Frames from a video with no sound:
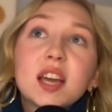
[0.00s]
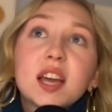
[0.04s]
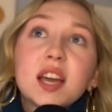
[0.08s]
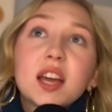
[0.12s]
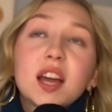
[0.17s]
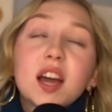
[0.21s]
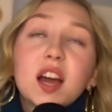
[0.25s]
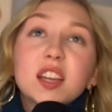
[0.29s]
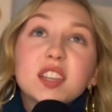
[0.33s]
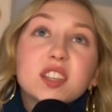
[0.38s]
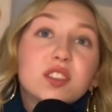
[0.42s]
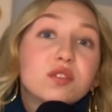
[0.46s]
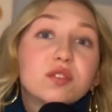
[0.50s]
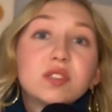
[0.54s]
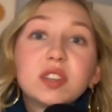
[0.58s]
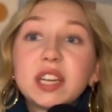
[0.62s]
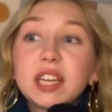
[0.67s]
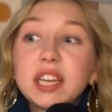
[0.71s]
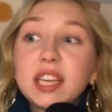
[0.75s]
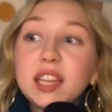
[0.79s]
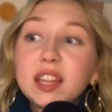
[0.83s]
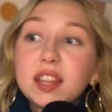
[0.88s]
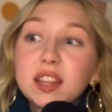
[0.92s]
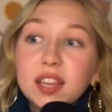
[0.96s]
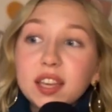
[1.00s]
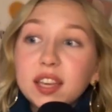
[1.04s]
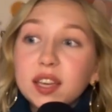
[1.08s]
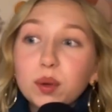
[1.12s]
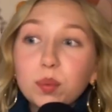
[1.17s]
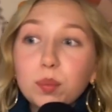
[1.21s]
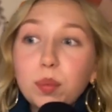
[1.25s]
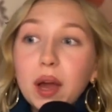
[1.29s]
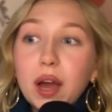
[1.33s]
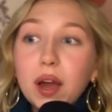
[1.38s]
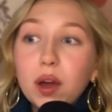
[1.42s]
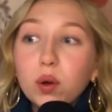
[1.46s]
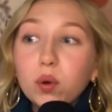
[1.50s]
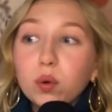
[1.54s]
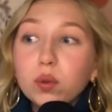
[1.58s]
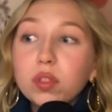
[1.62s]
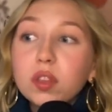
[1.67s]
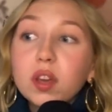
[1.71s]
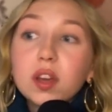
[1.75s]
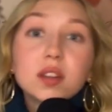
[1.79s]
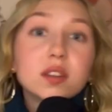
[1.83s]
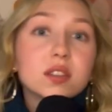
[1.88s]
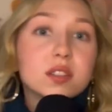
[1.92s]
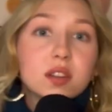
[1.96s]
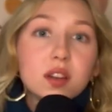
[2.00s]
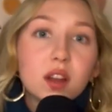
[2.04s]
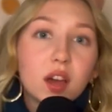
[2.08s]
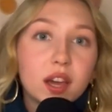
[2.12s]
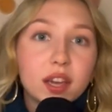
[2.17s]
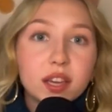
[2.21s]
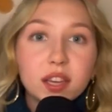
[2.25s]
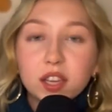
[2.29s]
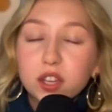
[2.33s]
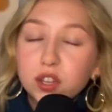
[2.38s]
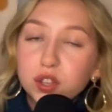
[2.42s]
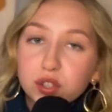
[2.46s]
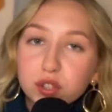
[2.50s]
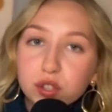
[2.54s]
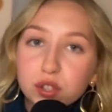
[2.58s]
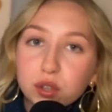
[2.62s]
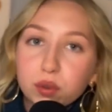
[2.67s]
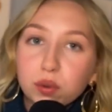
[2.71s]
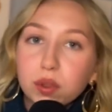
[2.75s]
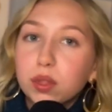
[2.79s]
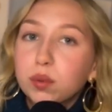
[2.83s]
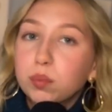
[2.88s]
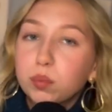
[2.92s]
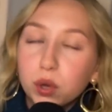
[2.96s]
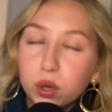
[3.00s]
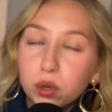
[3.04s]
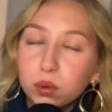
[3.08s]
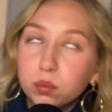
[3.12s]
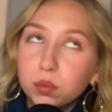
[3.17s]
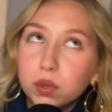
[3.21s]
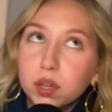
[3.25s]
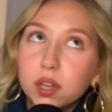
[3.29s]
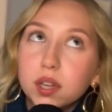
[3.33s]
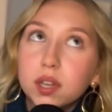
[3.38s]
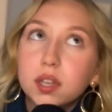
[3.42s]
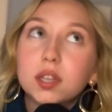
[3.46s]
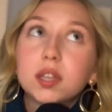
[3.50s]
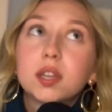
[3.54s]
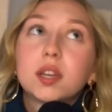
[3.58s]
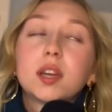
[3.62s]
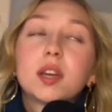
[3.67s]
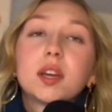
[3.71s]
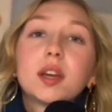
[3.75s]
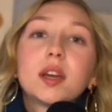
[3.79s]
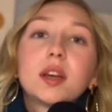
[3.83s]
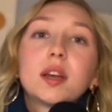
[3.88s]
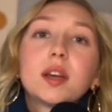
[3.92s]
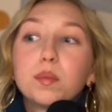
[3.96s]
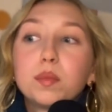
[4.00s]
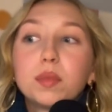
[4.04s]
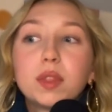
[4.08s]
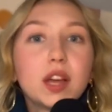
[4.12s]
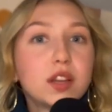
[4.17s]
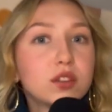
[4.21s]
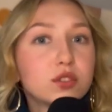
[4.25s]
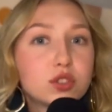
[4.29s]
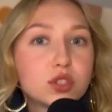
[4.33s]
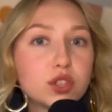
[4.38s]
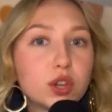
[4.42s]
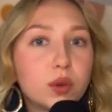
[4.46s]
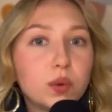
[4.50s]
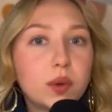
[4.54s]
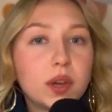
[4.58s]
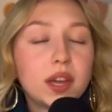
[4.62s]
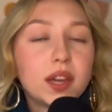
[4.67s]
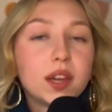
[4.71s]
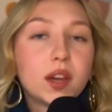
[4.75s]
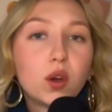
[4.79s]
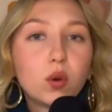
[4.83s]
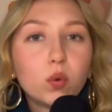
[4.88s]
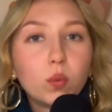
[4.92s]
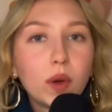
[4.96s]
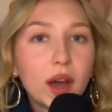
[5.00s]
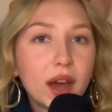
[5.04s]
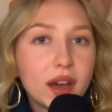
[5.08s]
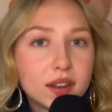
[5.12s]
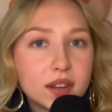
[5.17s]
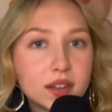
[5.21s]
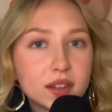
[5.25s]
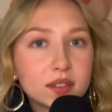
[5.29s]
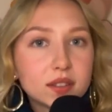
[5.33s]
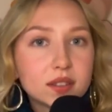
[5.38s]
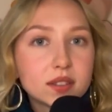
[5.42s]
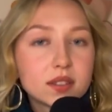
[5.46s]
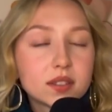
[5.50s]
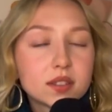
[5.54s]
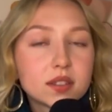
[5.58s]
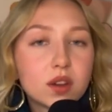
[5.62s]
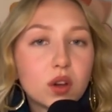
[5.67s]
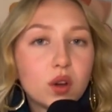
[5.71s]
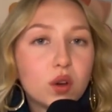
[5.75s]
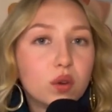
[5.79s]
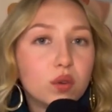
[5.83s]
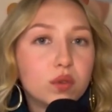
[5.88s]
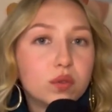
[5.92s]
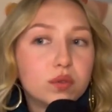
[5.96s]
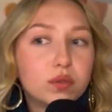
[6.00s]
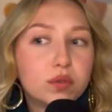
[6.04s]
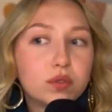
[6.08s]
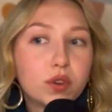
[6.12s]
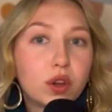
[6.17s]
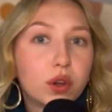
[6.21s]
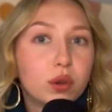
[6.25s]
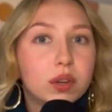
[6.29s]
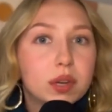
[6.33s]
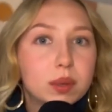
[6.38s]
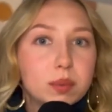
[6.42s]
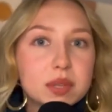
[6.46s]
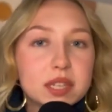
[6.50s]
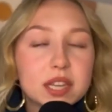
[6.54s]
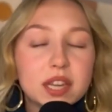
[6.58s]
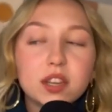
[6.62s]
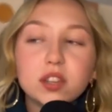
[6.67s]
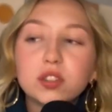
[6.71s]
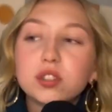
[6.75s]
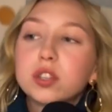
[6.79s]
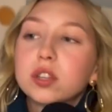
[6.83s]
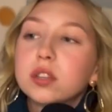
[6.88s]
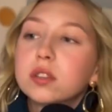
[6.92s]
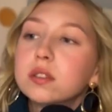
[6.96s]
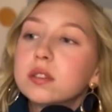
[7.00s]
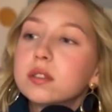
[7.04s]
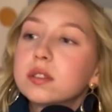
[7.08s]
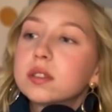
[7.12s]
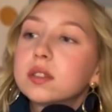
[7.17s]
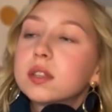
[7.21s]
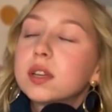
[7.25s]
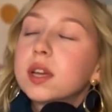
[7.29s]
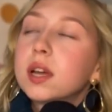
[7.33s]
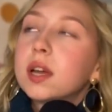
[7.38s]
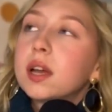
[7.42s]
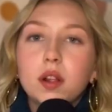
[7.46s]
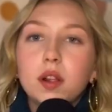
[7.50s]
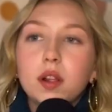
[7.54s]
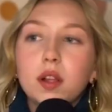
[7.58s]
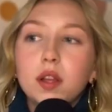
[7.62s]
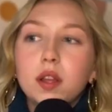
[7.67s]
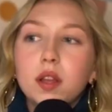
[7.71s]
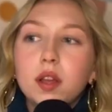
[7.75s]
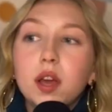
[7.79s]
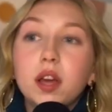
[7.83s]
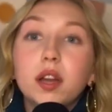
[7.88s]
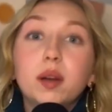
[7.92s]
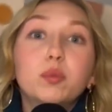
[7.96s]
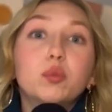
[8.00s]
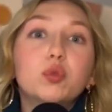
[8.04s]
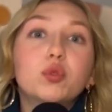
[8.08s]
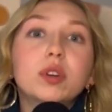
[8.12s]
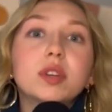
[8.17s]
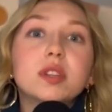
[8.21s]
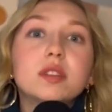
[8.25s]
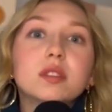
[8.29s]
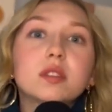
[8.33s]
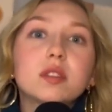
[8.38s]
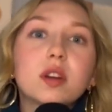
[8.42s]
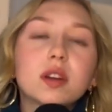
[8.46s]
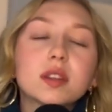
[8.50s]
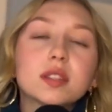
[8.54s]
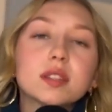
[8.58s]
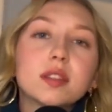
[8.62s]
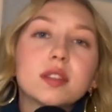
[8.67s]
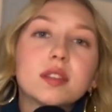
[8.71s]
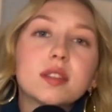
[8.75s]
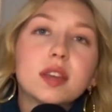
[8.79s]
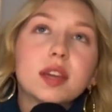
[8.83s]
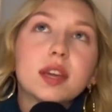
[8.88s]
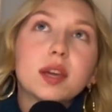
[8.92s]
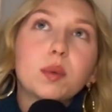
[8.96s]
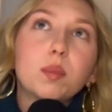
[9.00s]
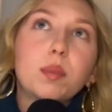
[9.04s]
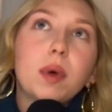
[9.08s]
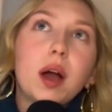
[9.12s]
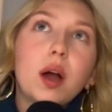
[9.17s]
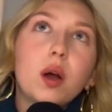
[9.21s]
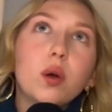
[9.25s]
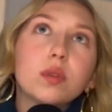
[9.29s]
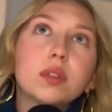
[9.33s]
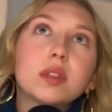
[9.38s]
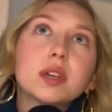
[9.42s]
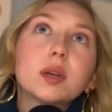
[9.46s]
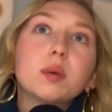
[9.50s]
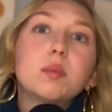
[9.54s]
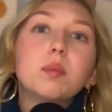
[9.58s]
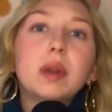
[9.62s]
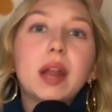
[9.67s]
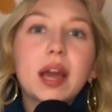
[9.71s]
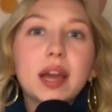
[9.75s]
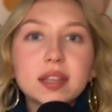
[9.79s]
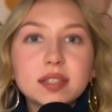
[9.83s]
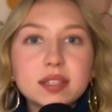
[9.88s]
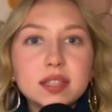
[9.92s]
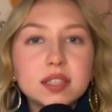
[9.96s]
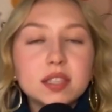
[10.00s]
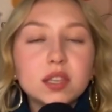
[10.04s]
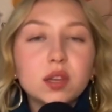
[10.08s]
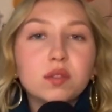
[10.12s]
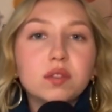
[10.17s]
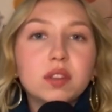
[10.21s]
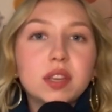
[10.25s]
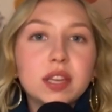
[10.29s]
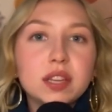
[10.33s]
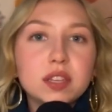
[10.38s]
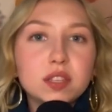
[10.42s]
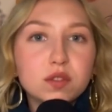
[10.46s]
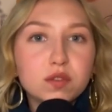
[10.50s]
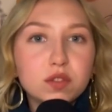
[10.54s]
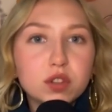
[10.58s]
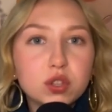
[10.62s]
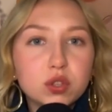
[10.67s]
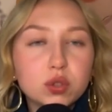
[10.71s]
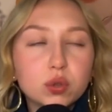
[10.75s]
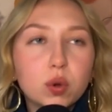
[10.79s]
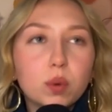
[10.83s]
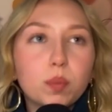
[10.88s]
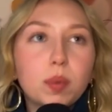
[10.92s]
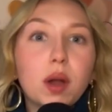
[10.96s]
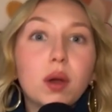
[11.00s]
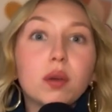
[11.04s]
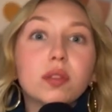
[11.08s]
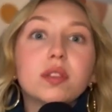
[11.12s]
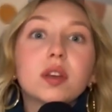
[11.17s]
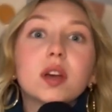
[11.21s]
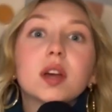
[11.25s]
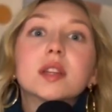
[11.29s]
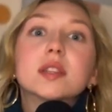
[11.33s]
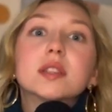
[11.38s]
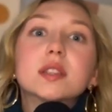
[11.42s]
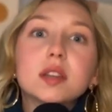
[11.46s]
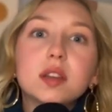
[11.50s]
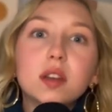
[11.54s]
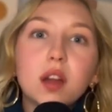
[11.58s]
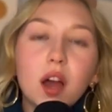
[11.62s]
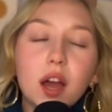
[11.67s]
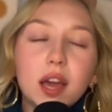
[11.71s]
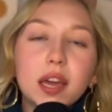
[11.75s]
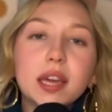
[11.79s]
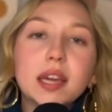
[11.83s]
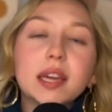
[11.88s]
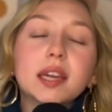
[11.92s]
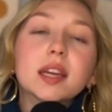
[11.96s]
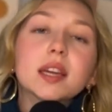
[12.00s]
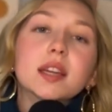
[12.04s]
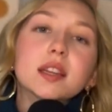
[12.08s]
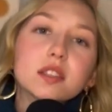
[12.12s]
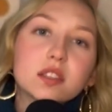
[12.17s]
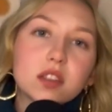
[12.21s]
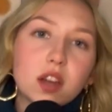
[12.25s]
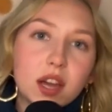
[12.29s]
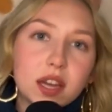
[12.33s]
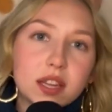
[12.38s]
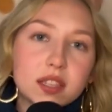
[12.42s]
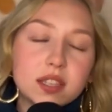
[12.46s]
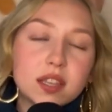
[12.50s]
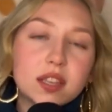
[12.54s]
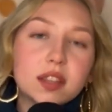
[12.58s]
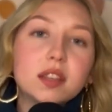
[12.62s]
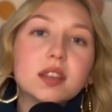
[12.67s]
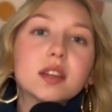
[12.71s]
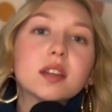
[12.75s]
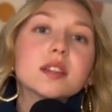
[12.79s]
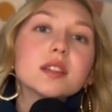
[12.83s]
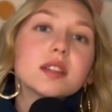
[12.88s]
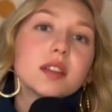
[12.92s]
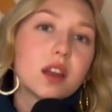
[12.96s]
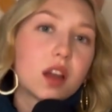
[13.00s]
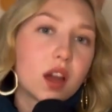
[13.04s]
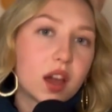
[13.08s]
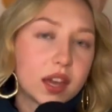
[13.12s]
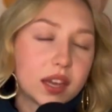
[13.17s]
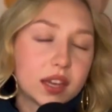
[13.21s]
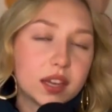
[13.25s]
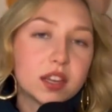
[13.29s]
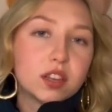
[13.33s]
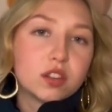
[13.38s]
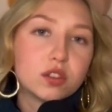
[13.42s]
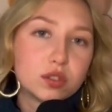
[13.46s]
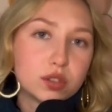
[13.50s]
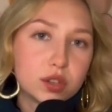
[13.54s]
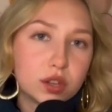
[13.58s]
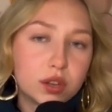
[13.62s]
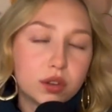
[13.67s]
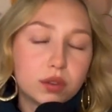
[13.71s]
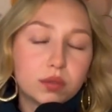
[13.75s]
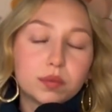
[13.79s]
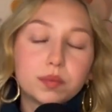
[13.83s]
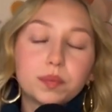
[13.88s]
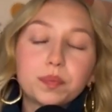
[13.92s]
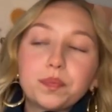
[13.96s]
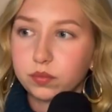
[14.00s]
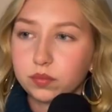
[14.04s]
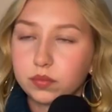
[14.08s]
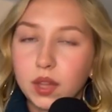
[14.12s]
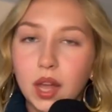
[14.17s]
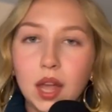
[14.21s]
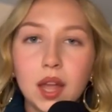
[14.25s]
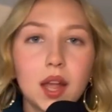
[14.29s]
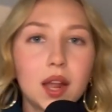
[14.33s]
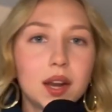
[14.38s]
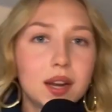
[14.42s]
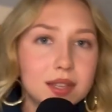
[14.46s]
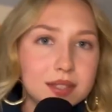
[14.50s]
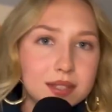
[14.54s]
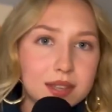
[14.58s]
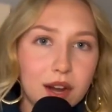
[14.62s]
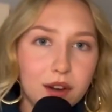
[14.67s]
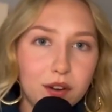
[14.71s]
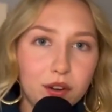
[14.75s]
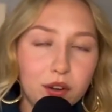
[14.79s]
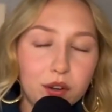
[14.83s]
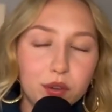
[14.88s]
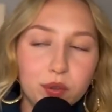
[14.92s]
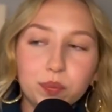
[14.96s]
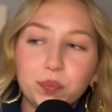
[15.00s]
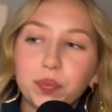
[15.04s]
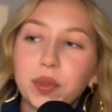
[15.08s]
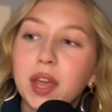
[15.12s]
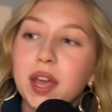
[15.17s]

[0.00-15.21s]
I don't really think about the underlying issue in the moment, that's showing awareness of own limitations. And I'm already starting to think about the complexity of the individual, about the underlying anxiety, the underlying issue. Let's carry on.